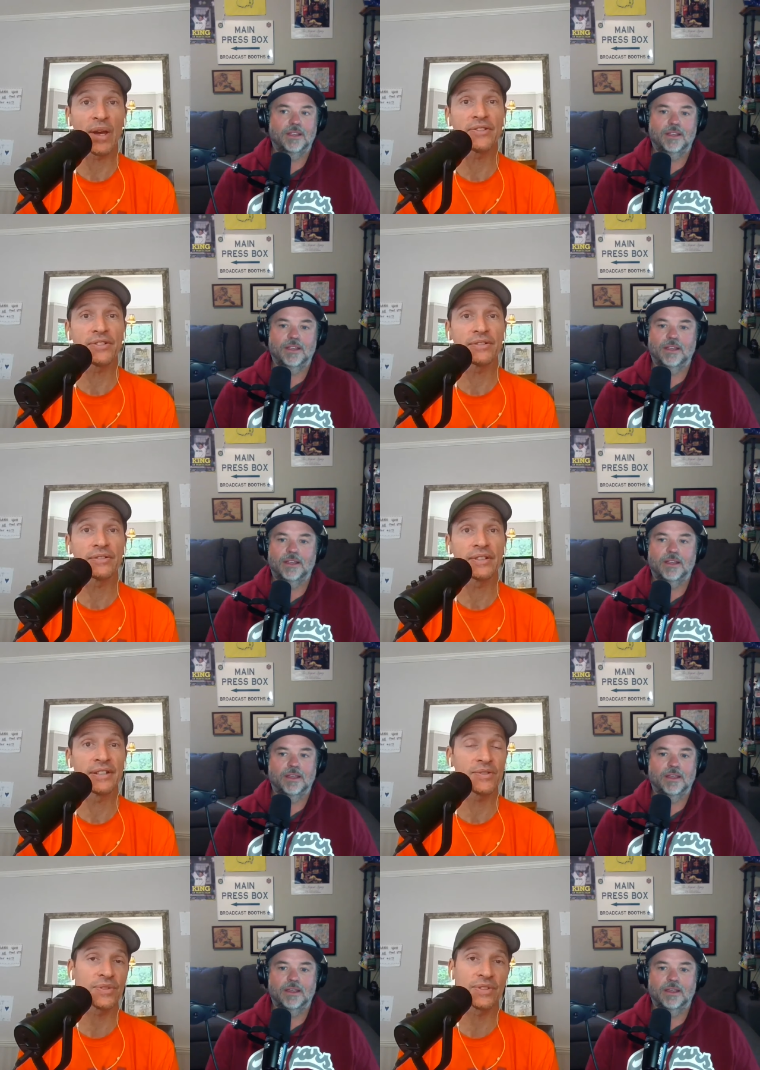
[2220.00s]
Speaker 1: a major,
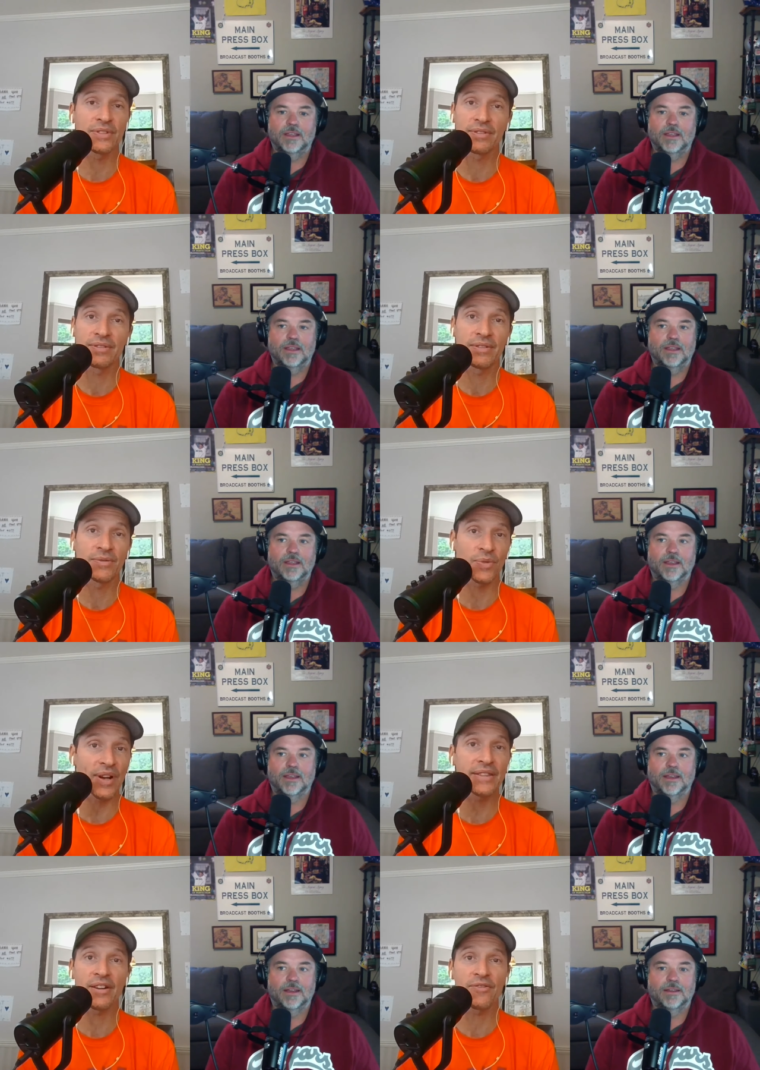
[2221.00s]
and this was He's
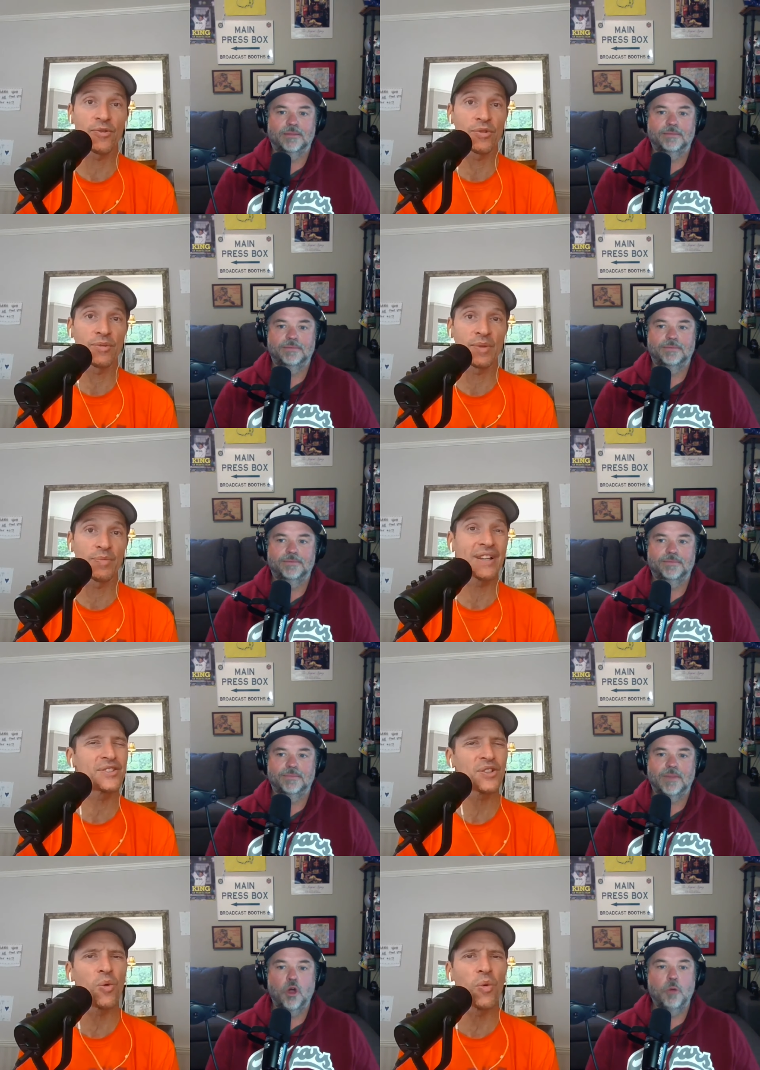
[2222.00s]
yeah. right there for him. He
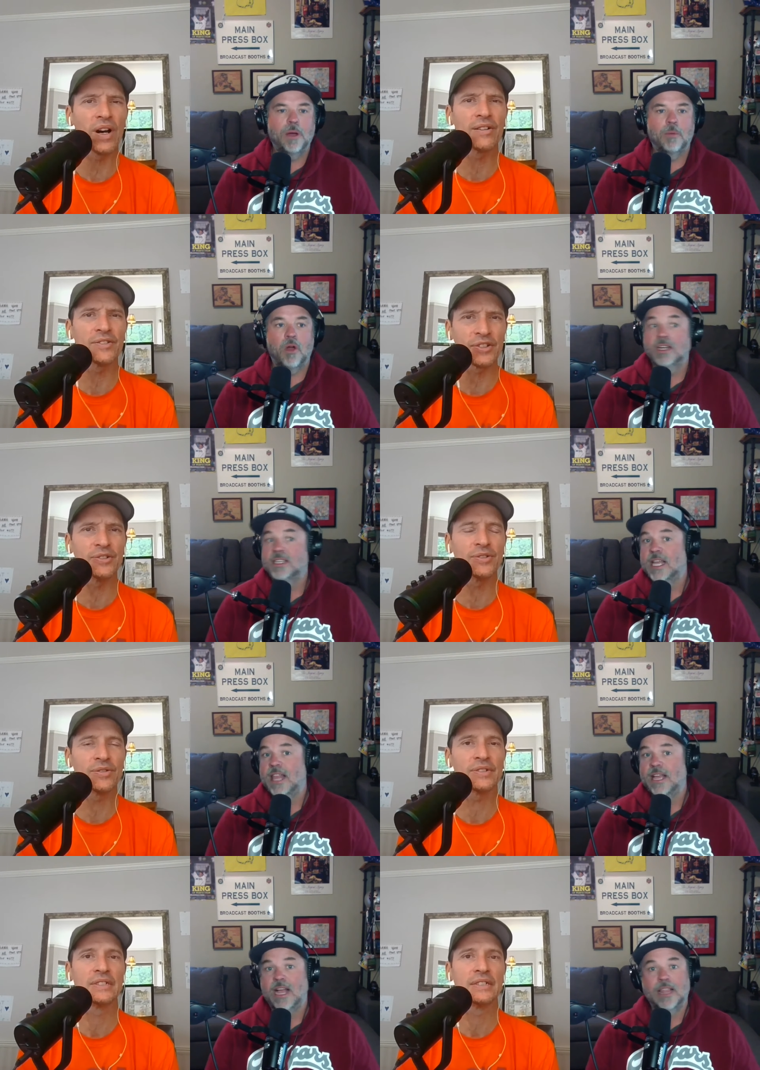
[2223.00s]
played. So I hope well I'm wrong because I
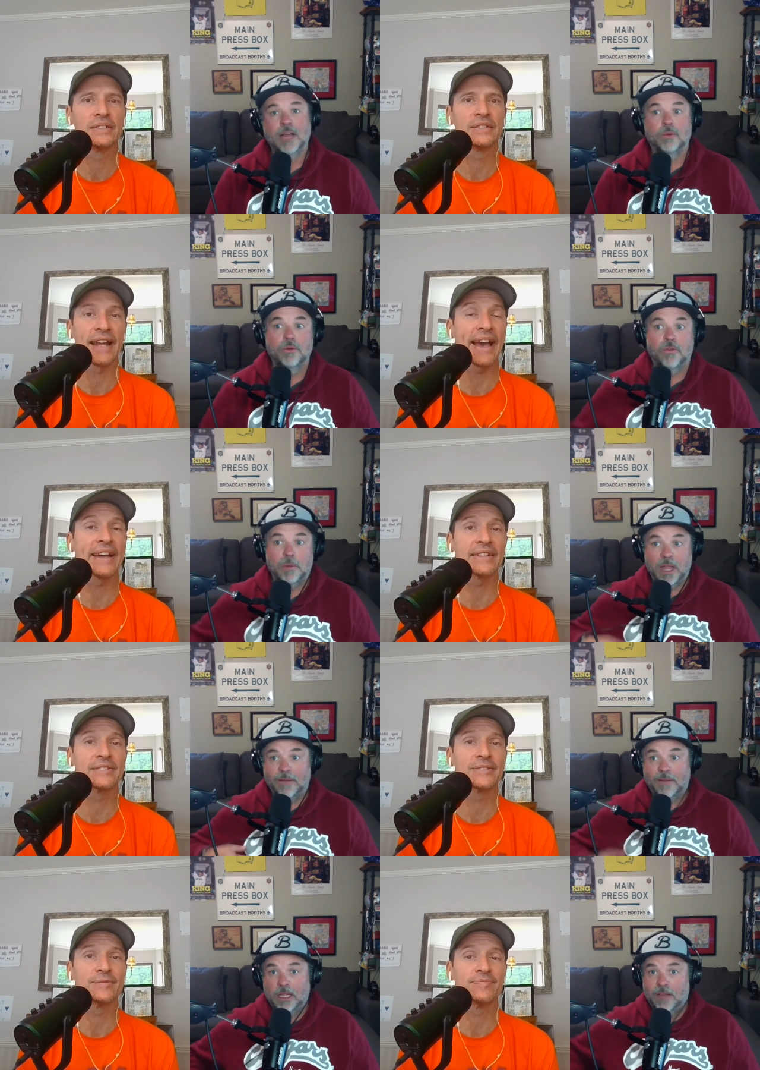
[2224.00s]
like I like rooting for yeah. him. I
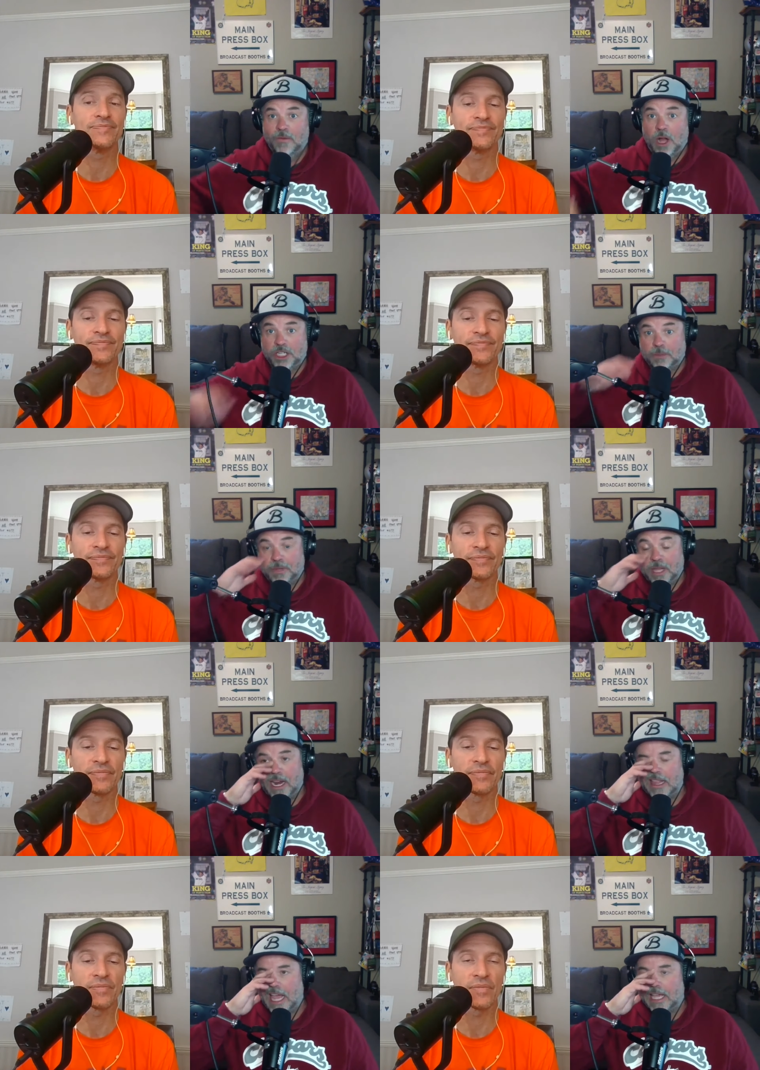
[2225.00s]
like
Speaker 2: I love watching him play,
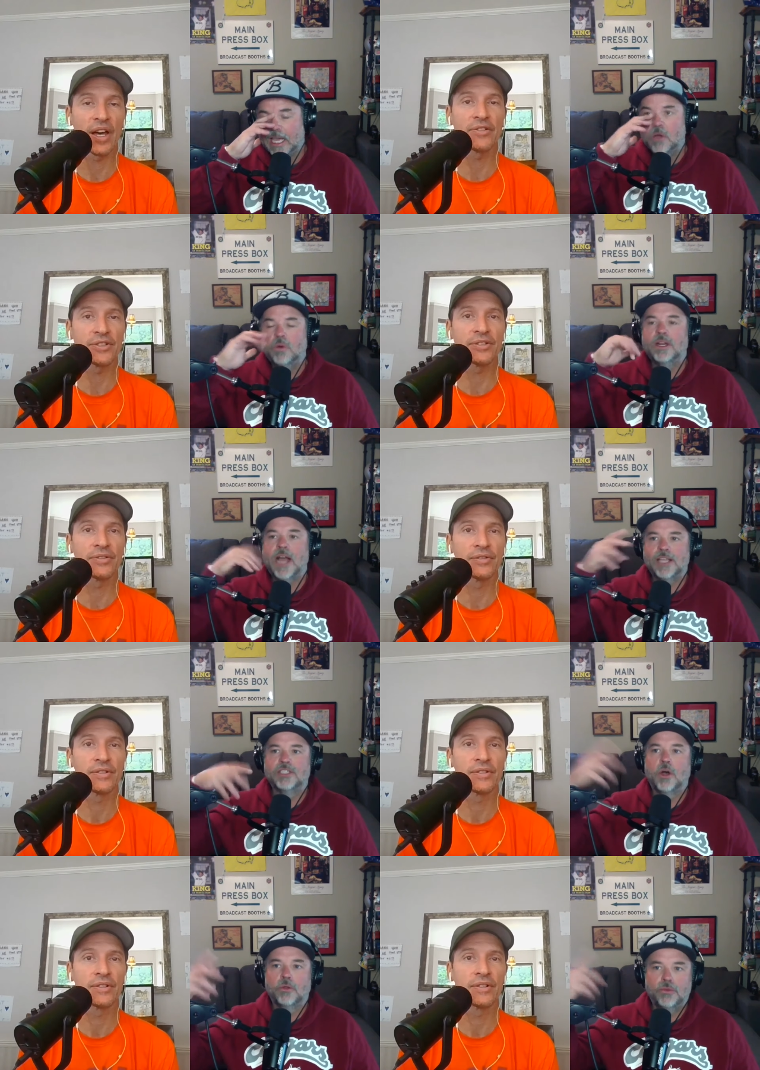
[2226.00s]
and I like I when too.
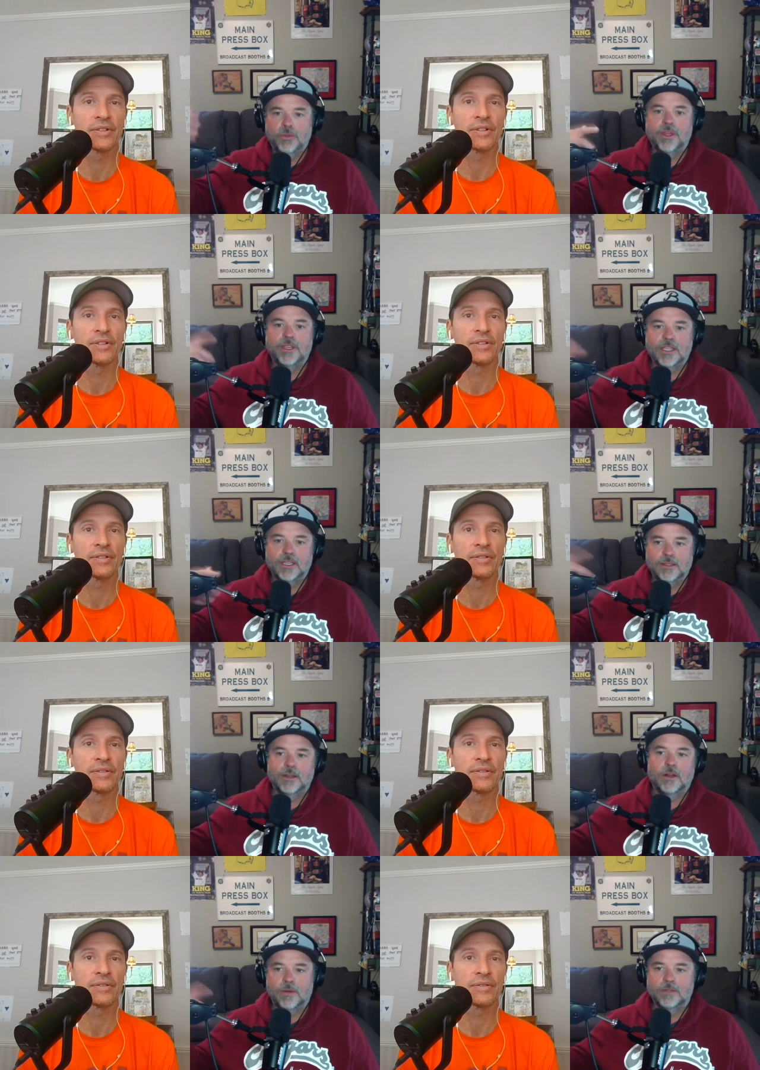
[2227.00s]
guys go through this. You, you,
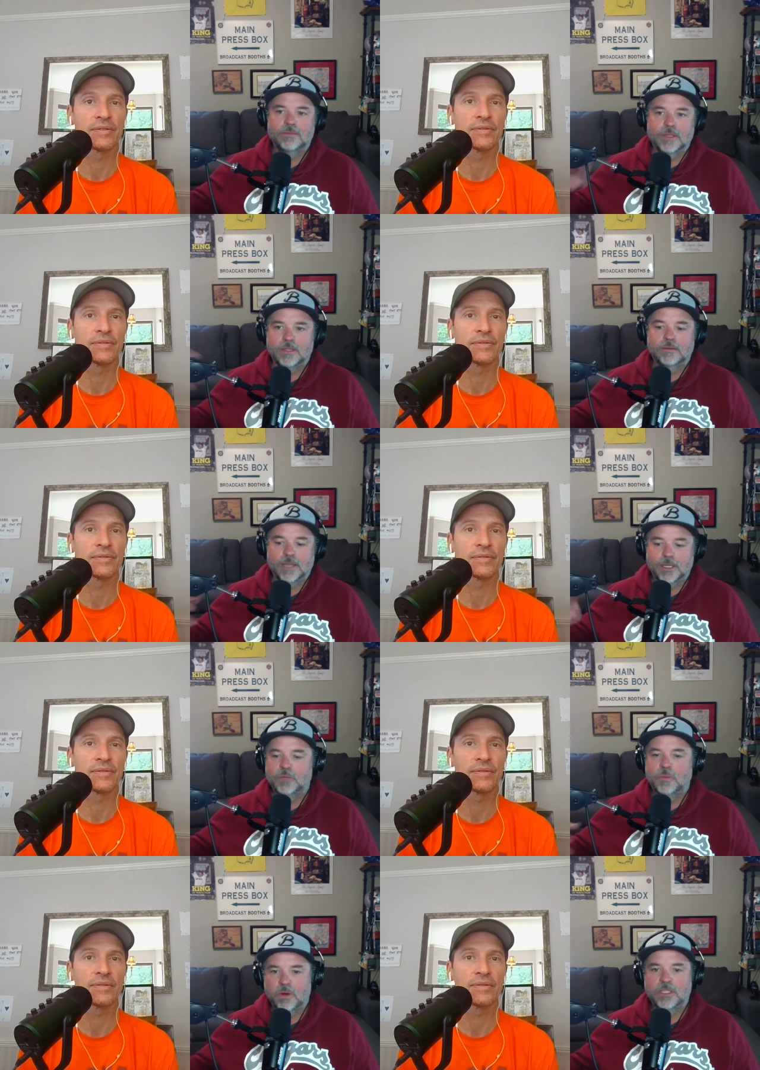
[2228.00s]
know, in in
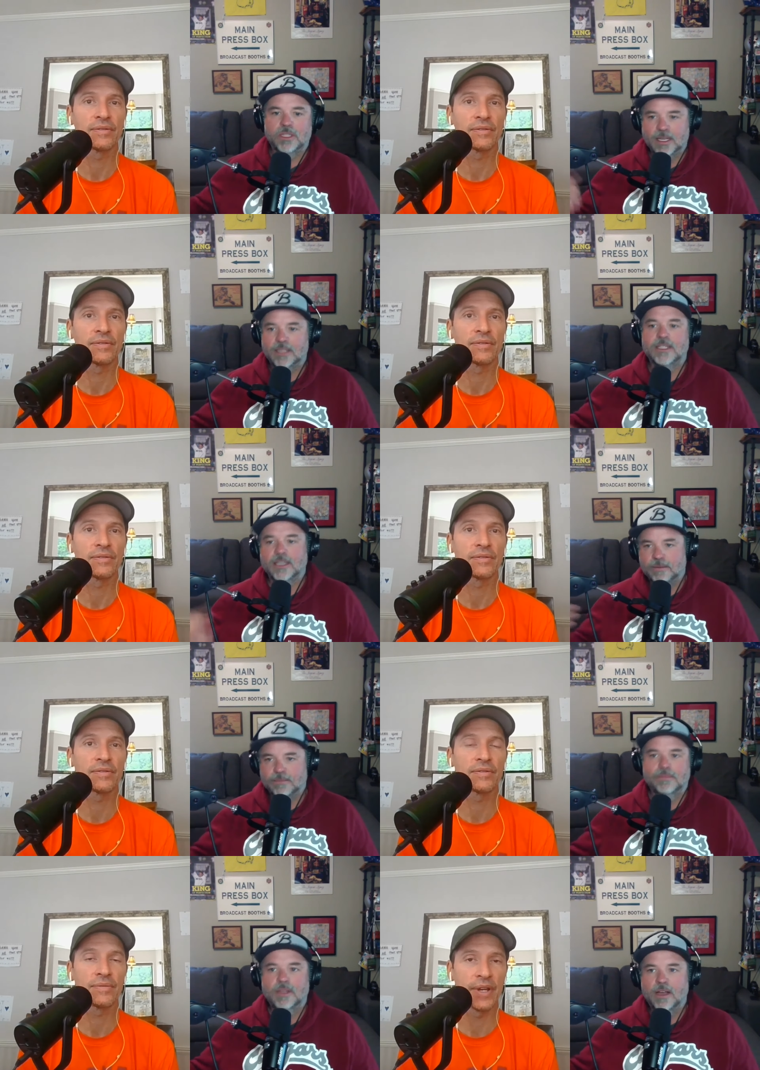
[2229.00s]
sports, you like to see
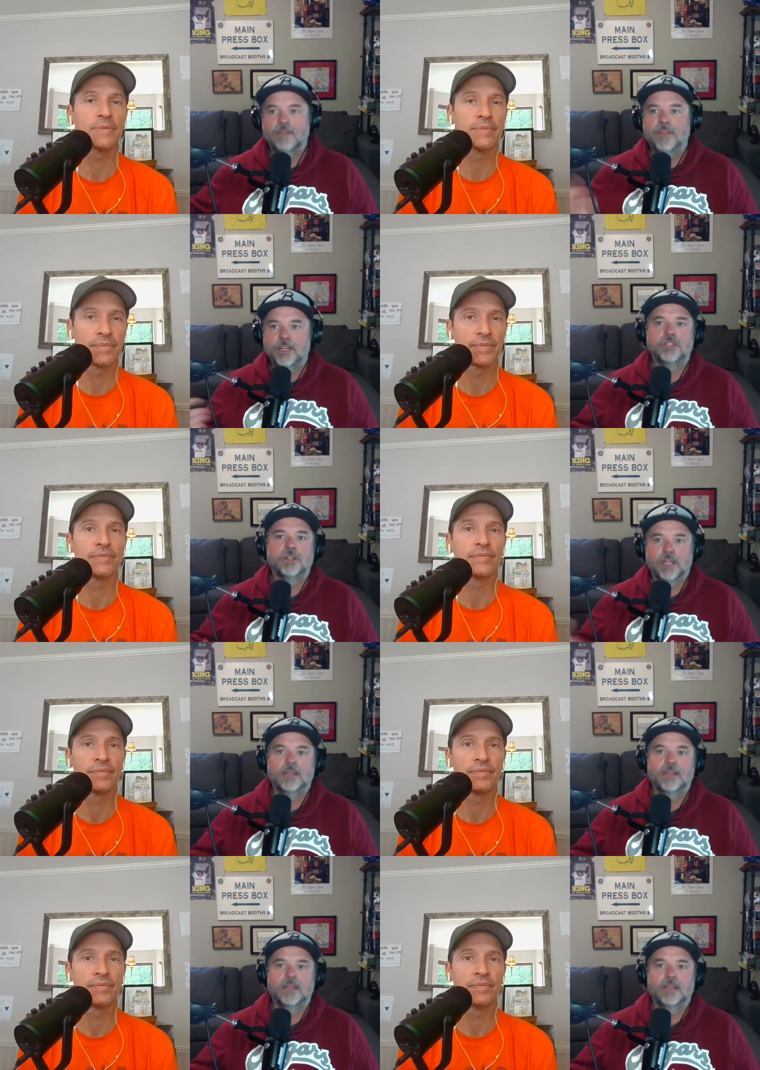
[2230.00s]
him eventually